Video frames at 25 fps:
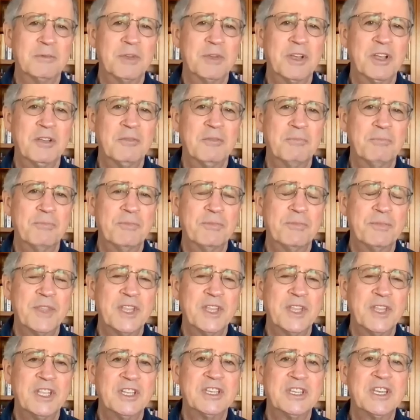a,
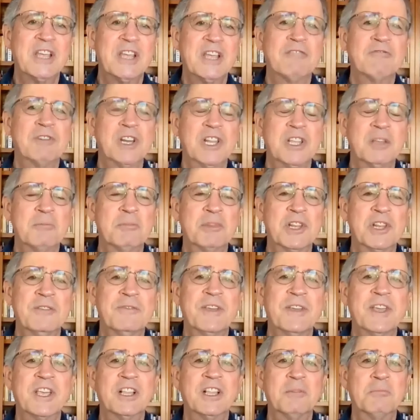it's not really a belief
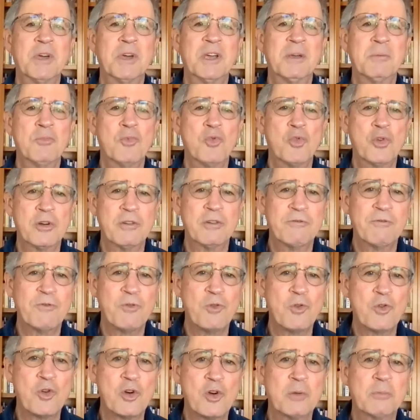held by more
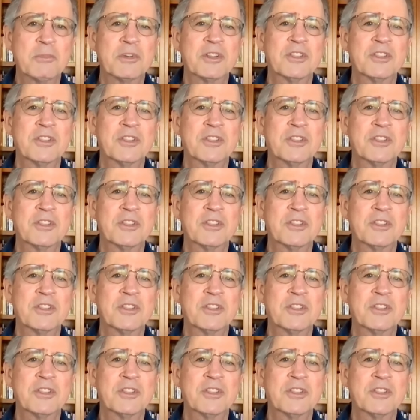informed